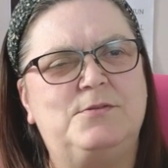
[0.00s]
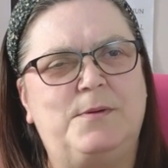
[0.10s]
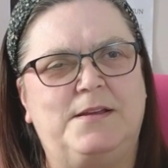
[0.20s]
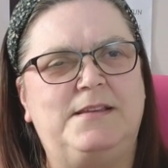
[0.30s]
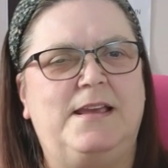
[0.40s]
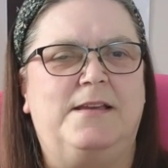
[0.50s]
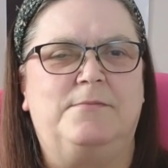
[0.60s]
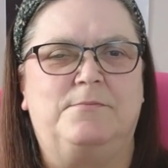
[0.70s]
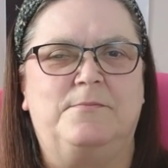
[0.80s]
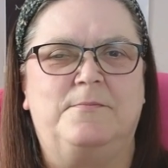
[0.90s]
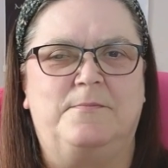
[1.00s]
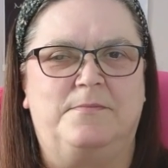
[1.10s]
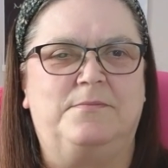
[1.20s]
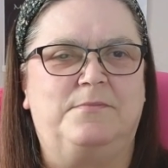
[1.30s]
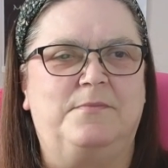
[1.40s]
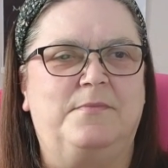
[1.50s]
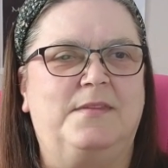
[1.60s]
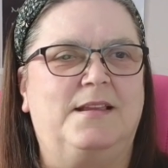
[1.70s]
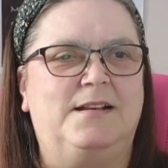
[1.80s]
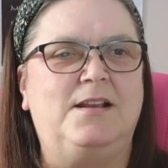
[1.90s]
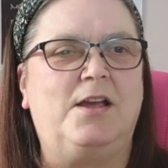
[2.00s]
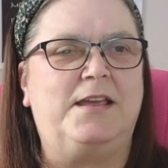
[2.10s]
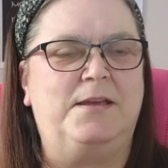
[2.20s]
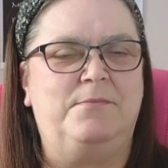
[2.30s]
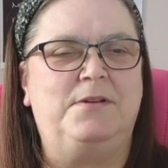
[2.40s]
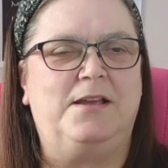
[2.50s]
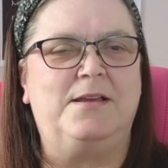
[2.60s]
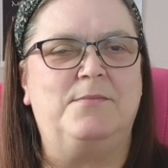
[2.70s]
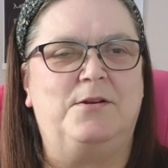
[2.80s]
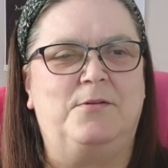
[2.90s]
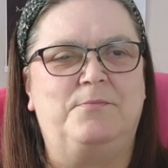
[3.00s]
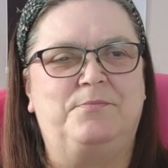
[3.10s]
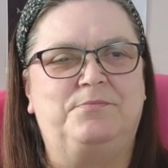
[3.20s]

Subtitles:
But yeah, like him a lot.